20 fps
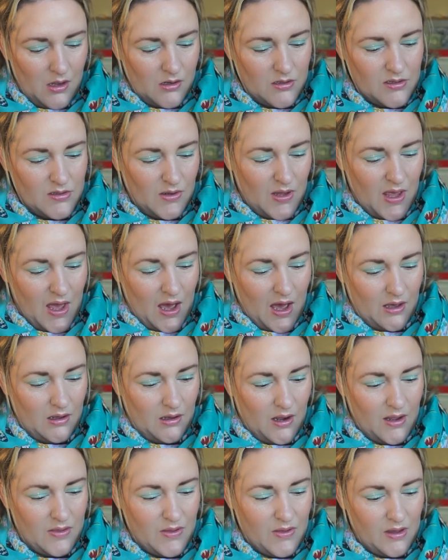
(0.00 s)
So yeah,
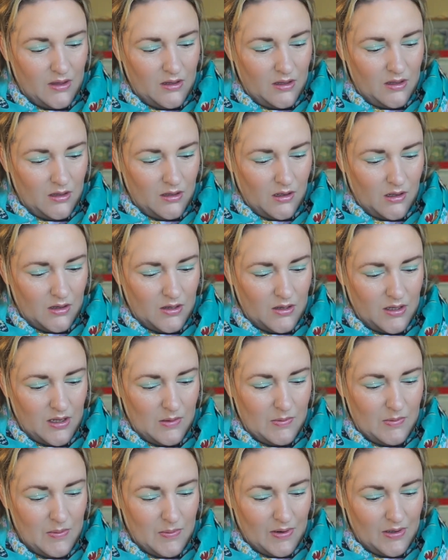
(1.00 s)
I think I'll
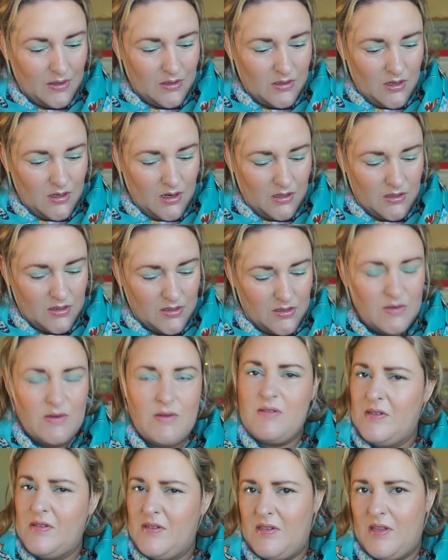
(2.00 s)
be bringing it on holidays and
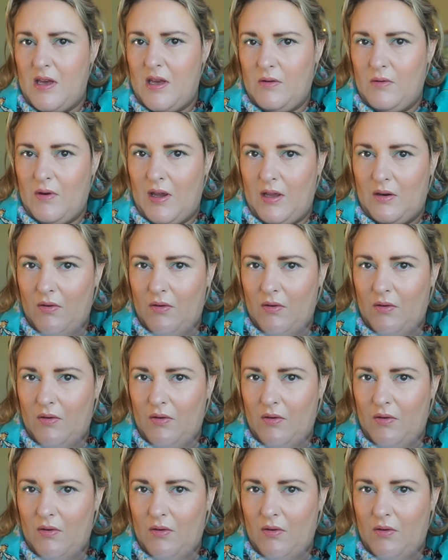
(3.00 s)
using it in that way,